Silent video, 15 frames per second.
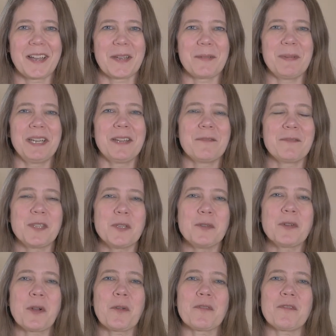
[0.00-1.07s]
I mean, if
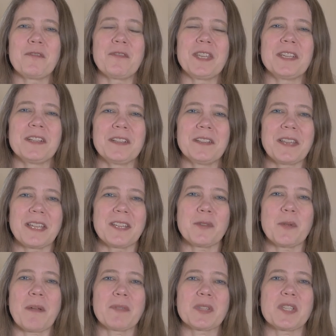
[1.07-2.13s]
you don't feel like
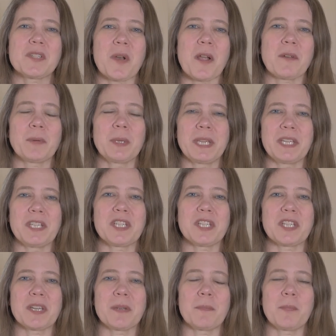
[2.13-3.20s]
you have a strong
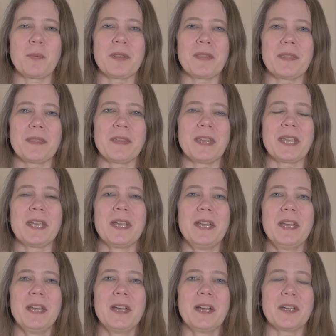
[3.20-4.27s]
relationship with the
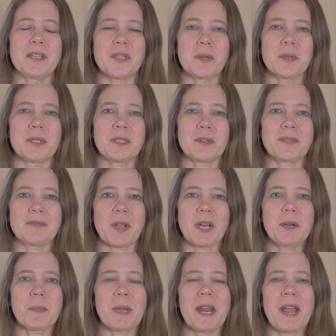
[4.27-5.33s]
adult in your
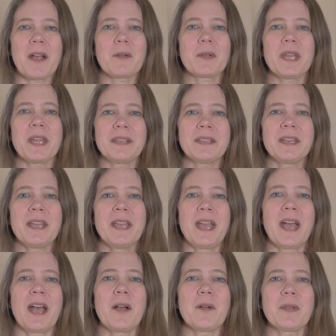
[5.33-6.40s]
environment, how
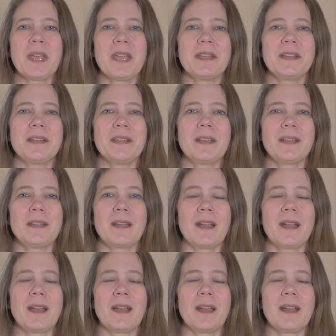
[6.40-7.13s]
can